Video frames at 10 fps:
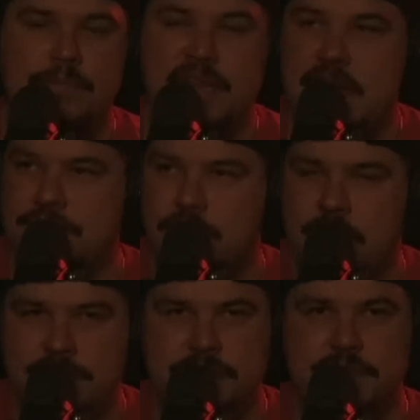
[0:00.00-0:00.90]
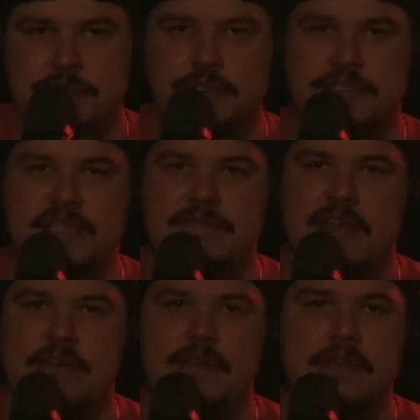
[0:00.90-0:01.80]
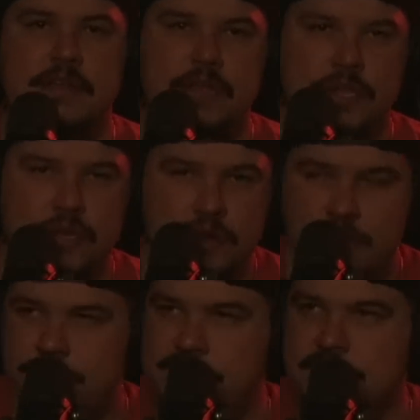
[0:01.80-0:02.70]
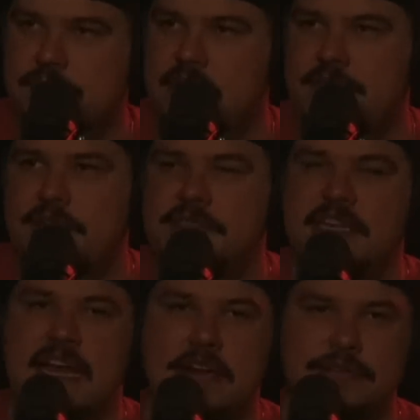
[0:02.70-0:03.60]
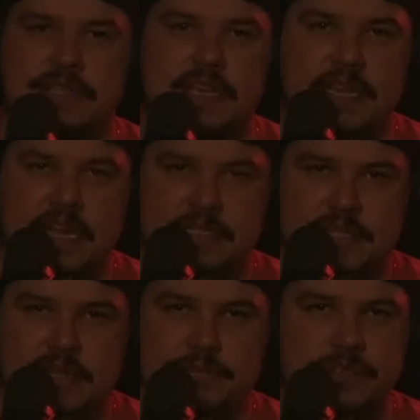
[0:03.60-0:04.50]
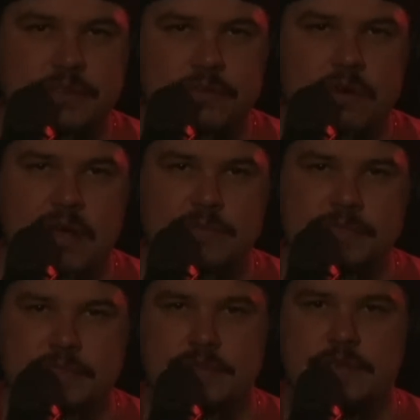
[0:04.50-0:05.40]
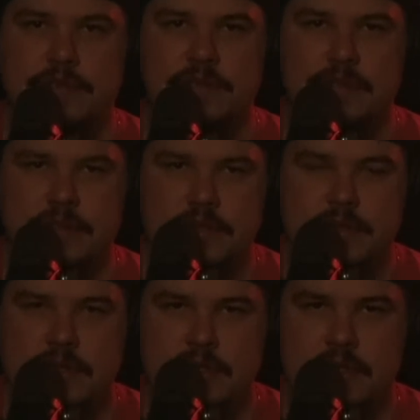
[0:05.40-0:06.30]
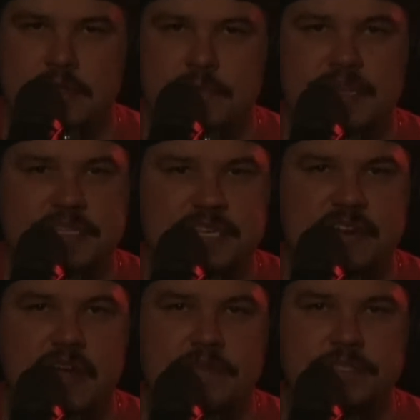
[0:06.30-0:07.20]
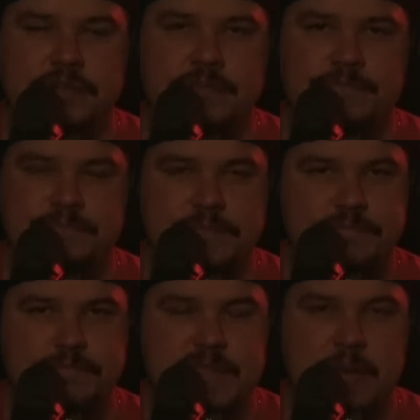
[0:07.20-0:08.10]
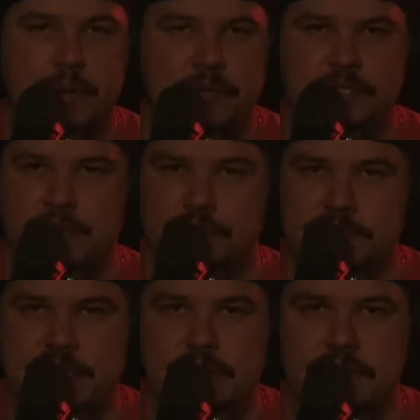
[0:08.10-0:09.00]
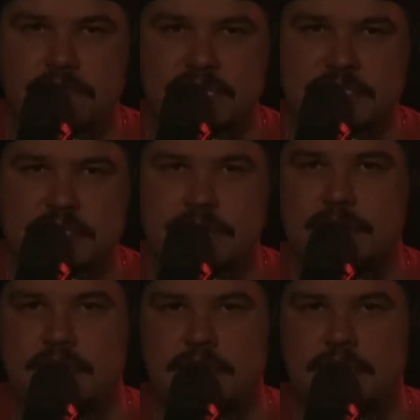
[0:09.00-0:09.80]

But after all these searches, they found no physical evidence that actually connected them to the crimes. The military officer, Alberto, was later convicted,